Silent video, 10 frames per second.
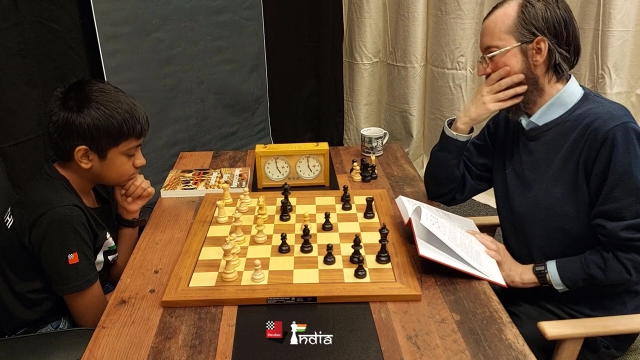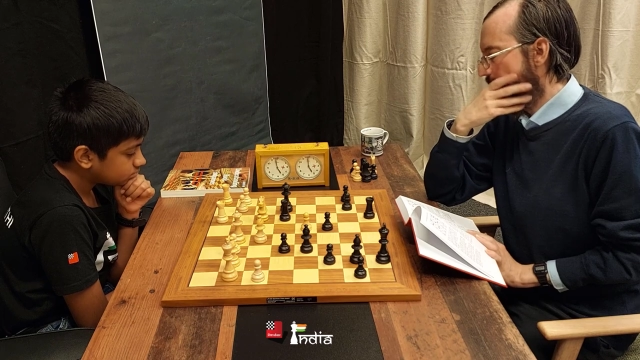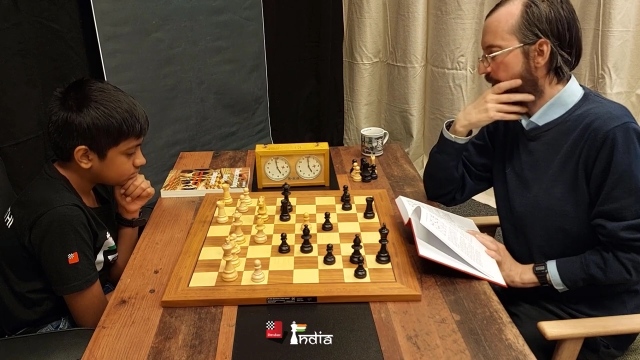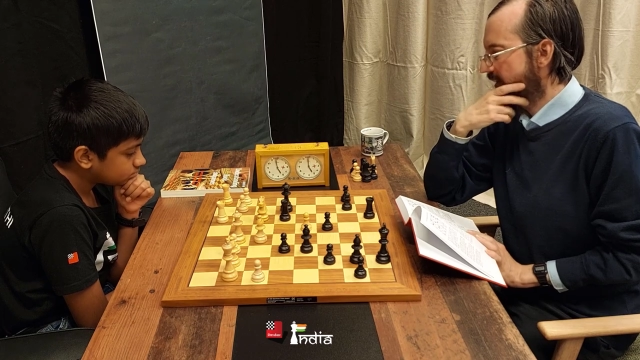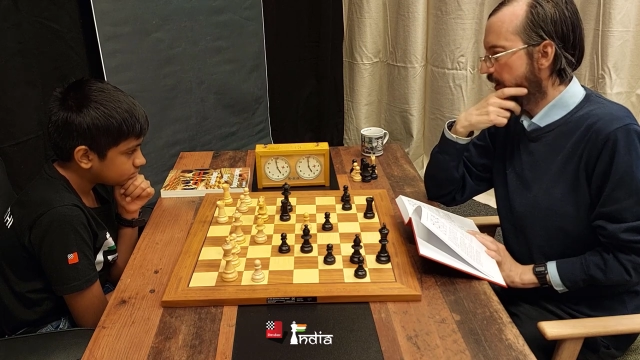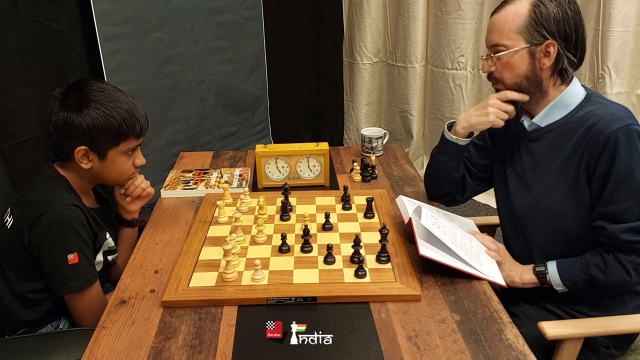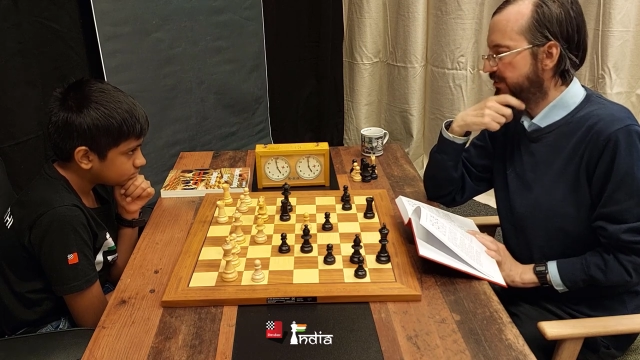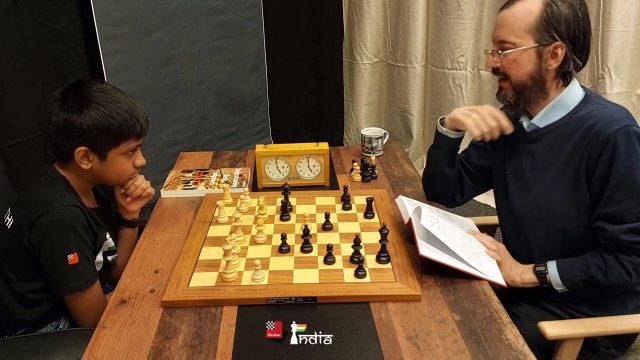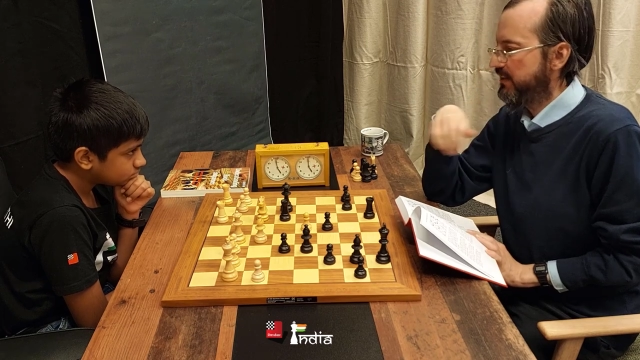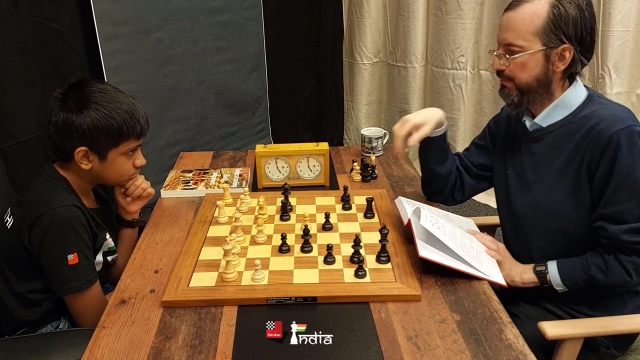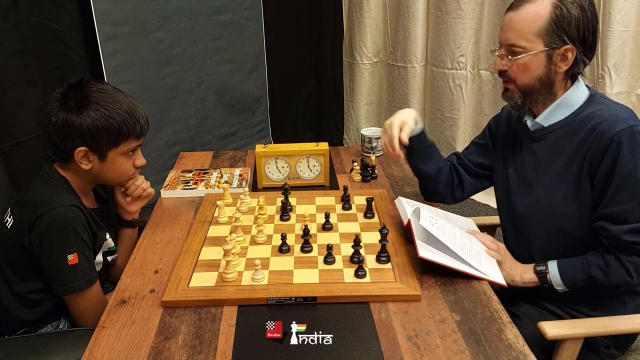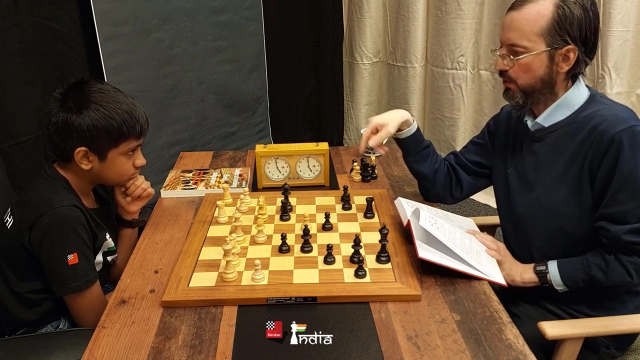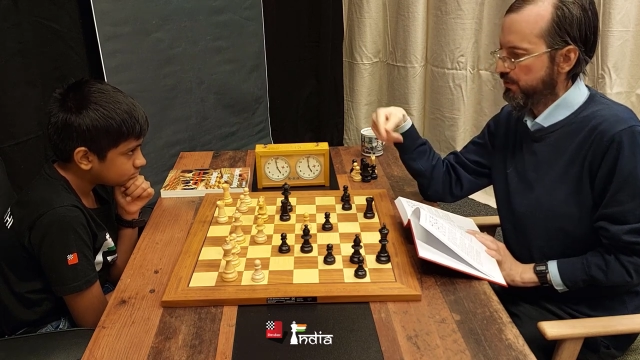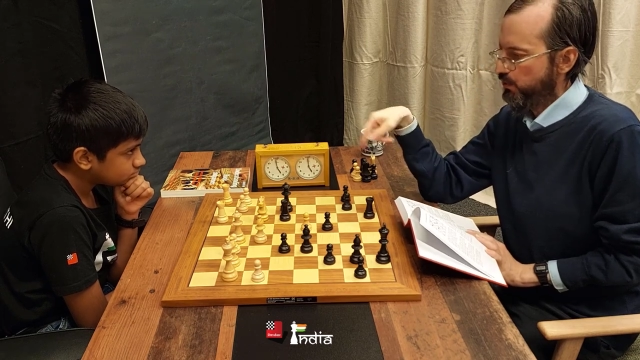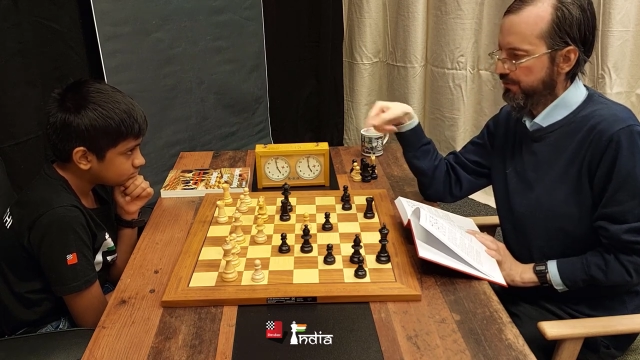Speaker 1: You can now find it
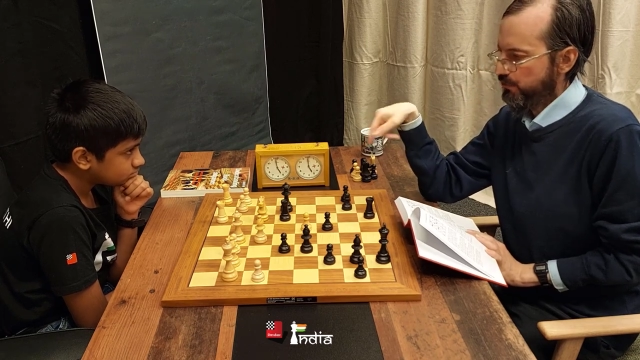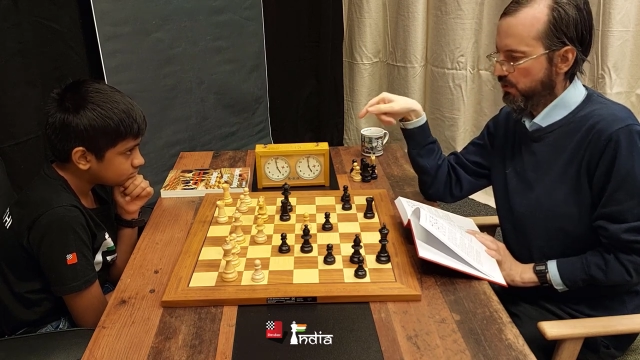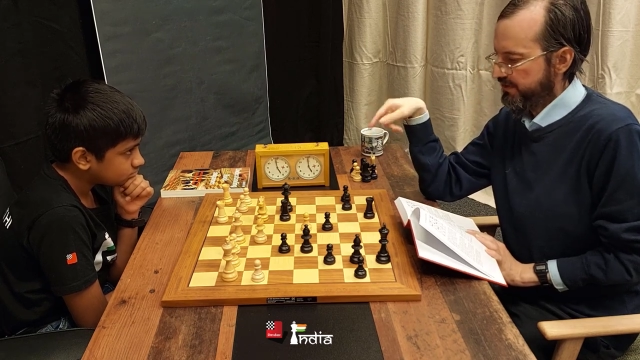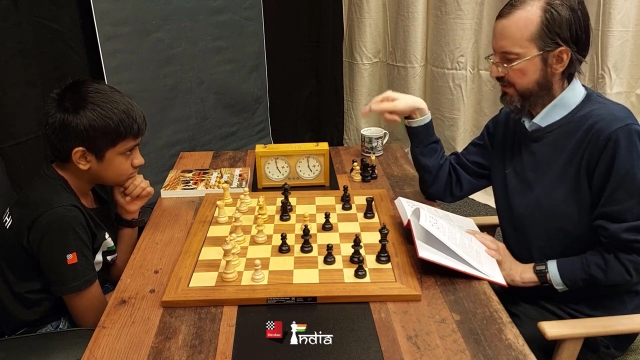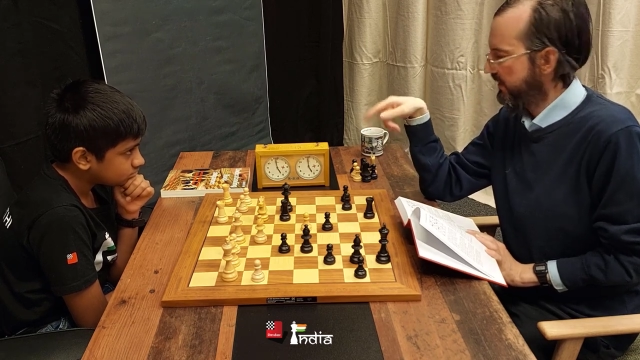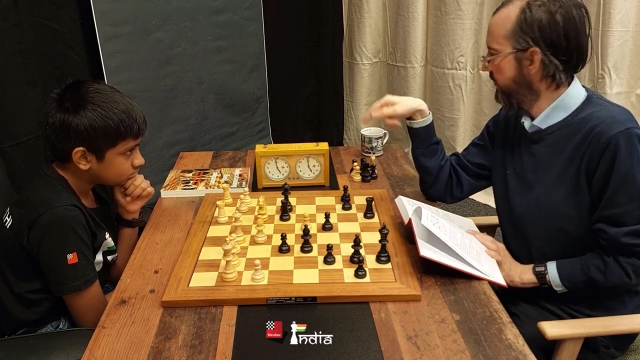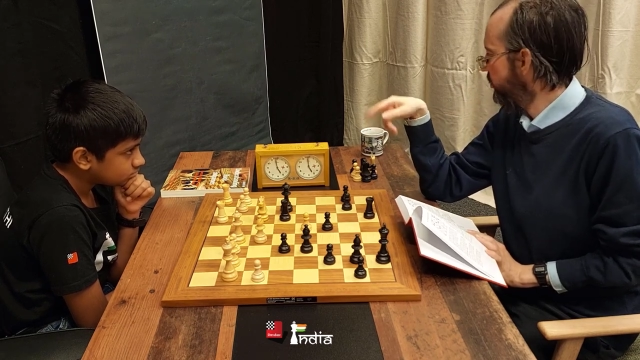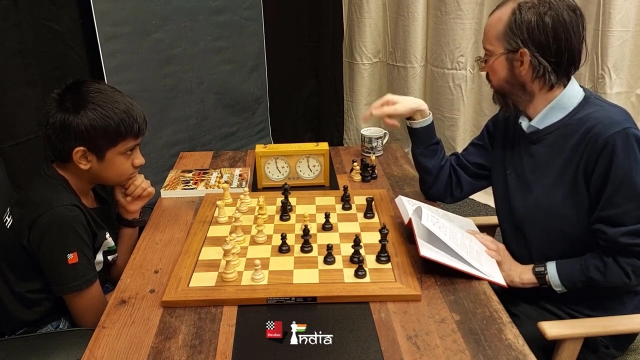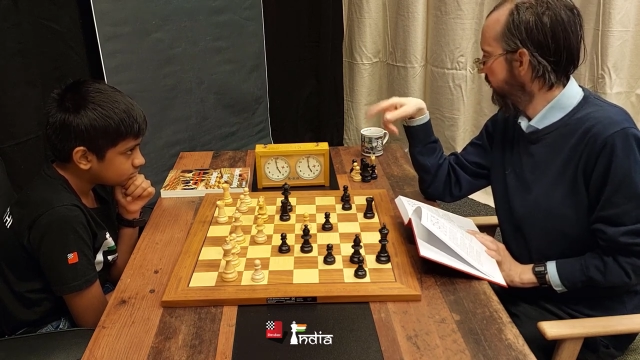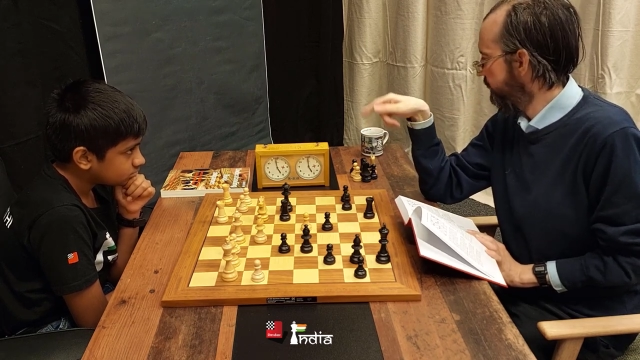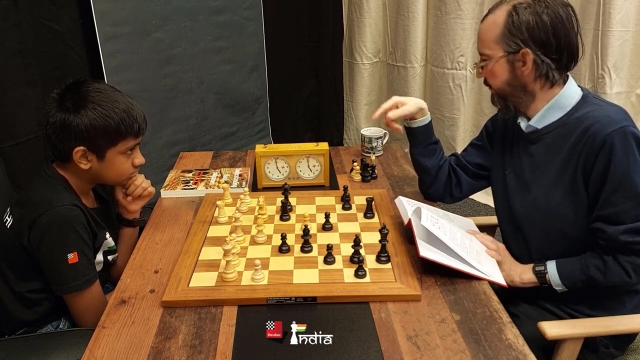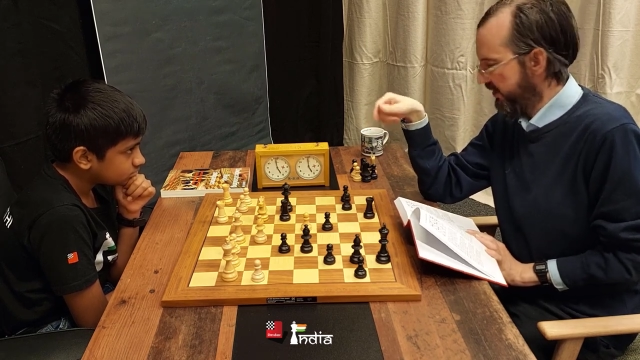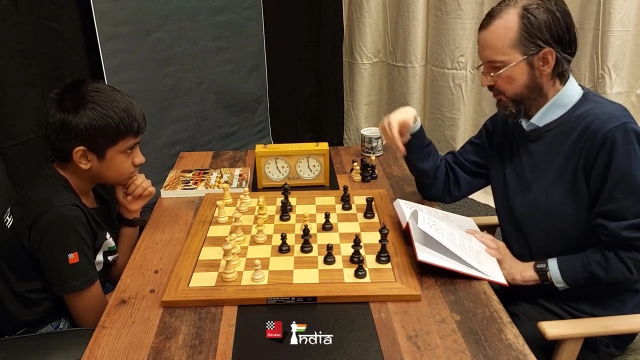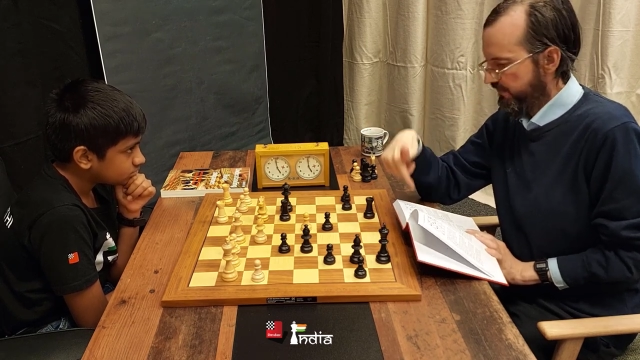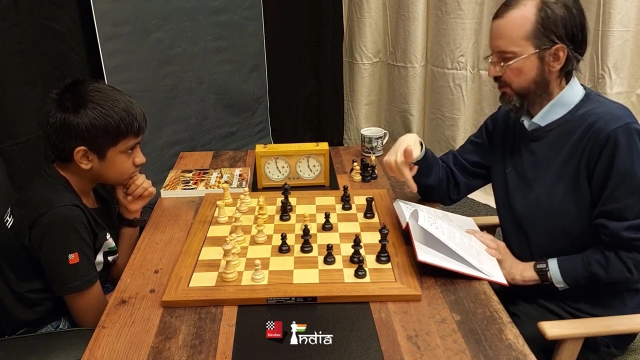because you have all this additional
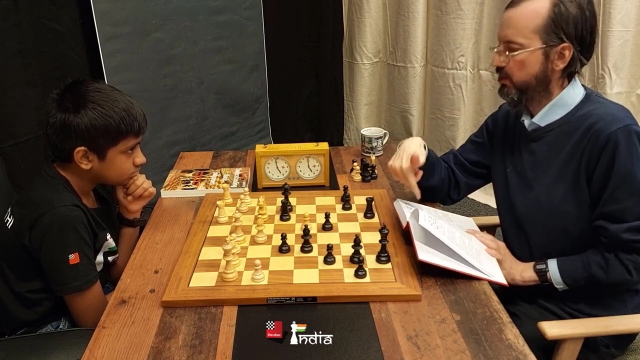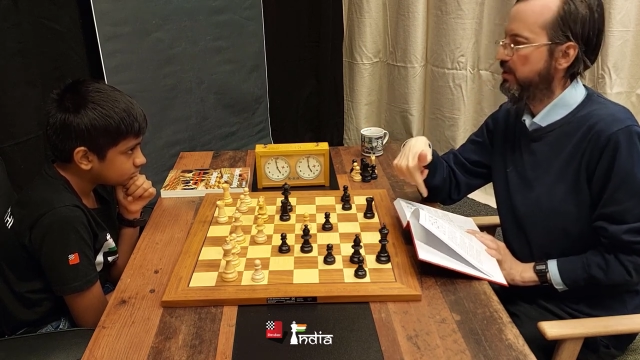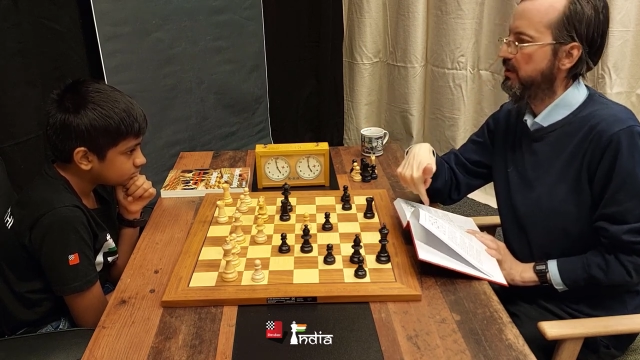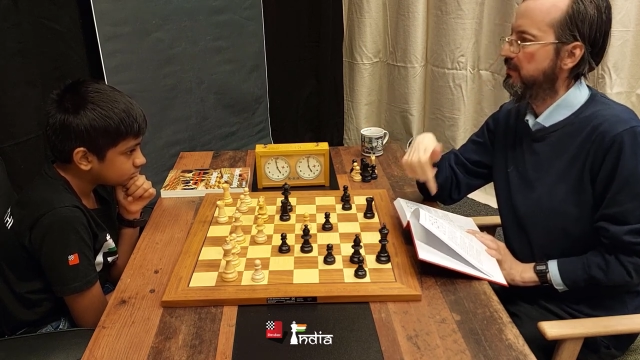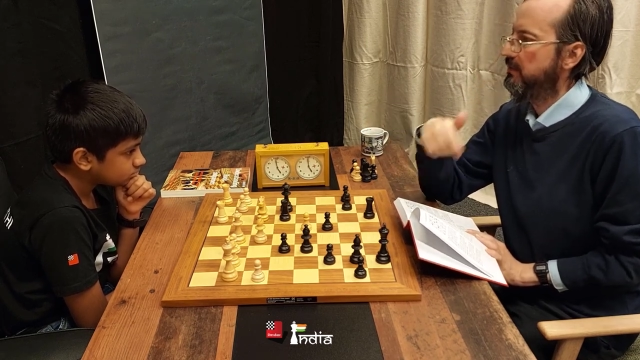information which the